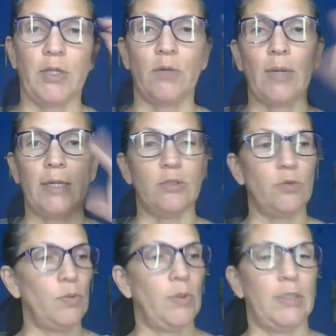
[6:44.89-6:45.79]
writing
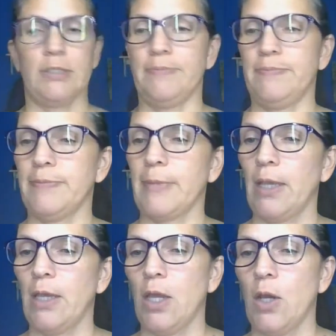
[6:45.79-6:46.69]
your words.
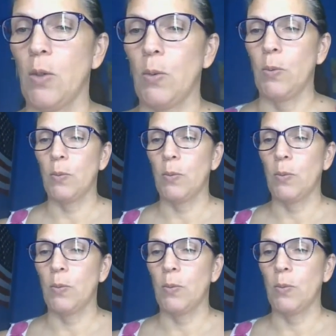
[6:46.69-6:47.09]
All